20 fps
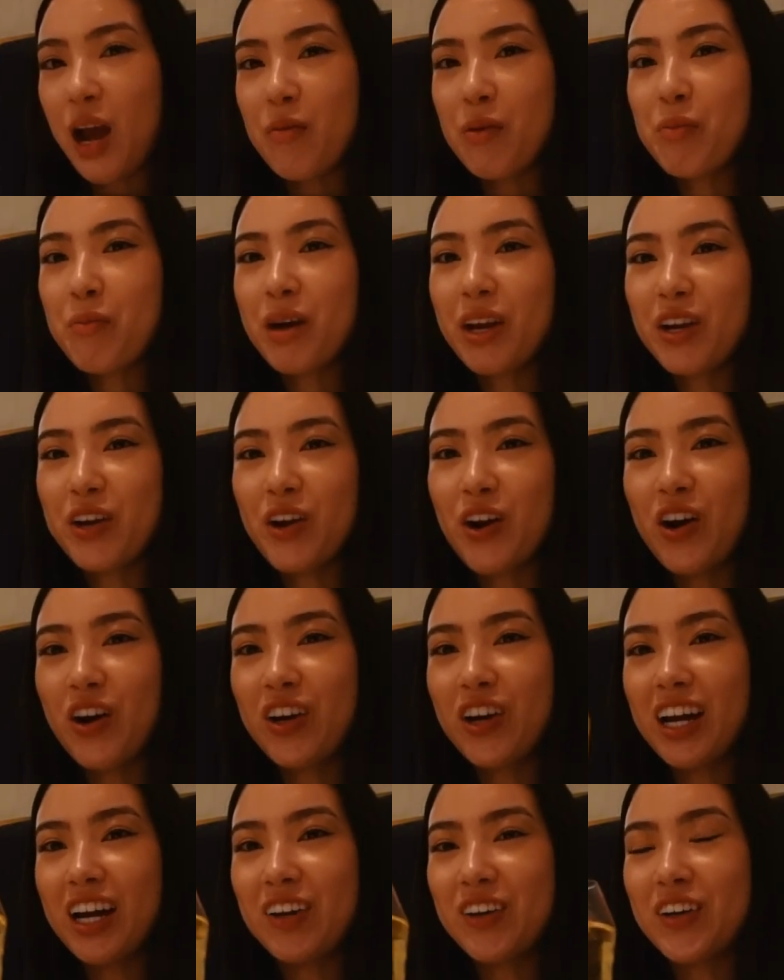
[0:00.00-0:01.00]
I'm in my
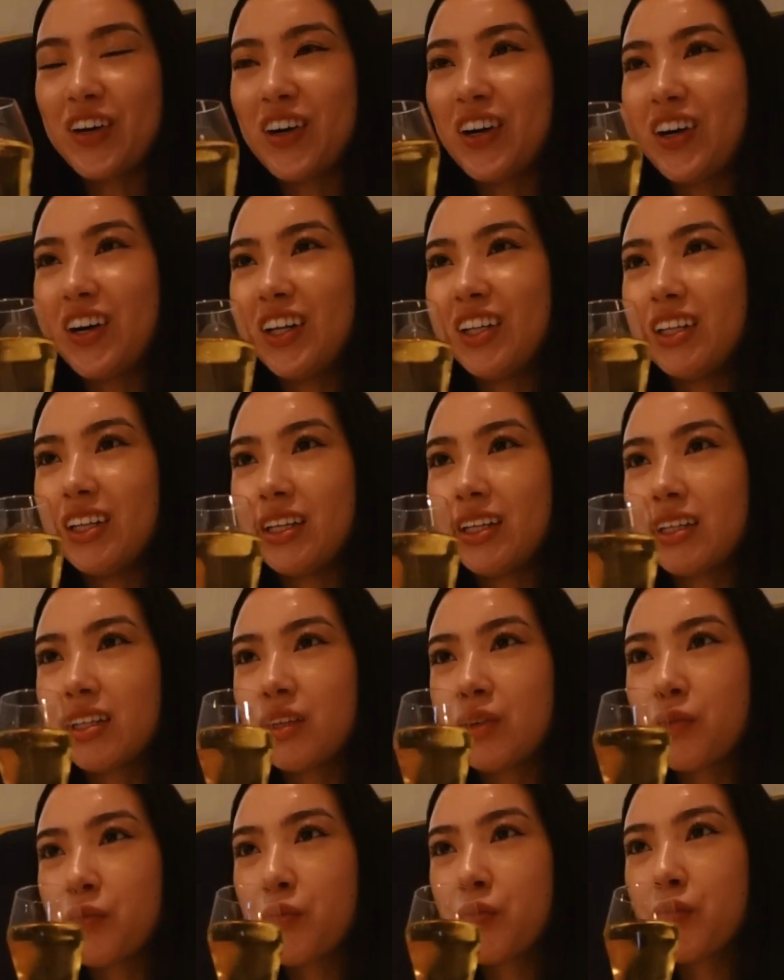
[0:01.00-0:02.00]

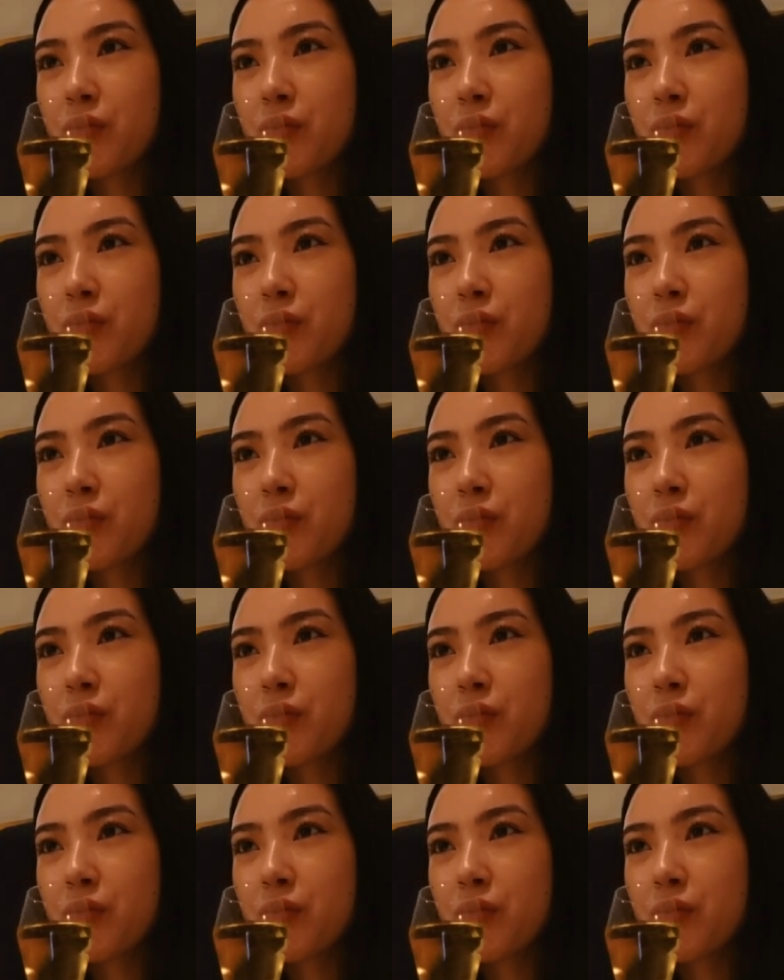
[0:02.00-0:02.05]
non-alcoholic.